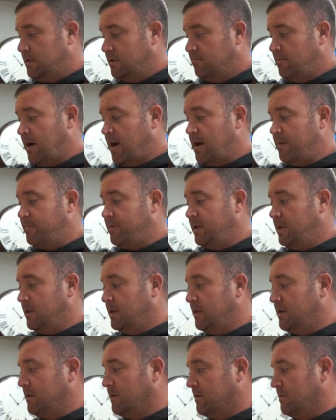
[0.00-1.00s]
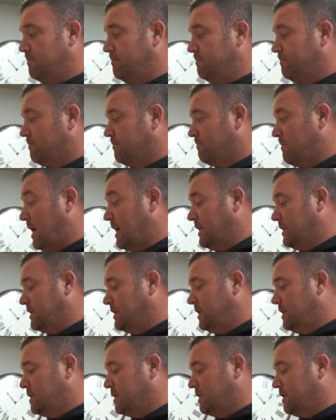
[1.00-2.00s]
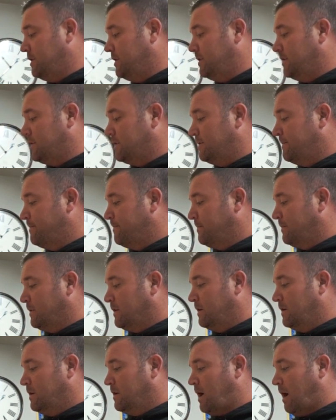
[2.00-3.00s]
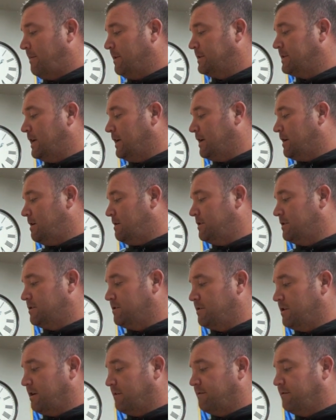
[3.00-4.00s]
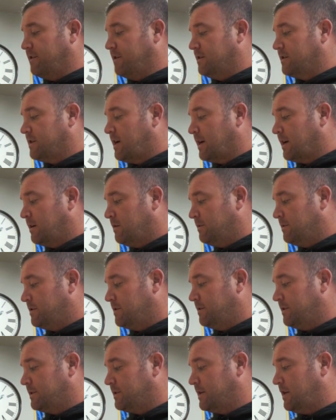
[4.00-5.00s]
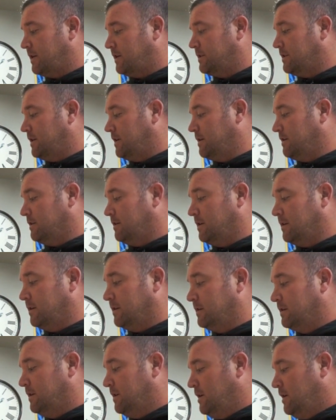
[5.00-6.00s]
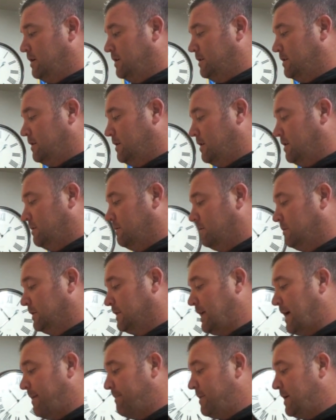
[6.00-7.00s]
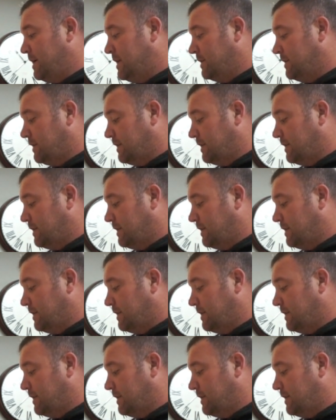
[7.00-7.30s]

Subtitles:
opinion, or my decision, is I'm going to take care of the truck first. I can always do aesthetics later on. So with that being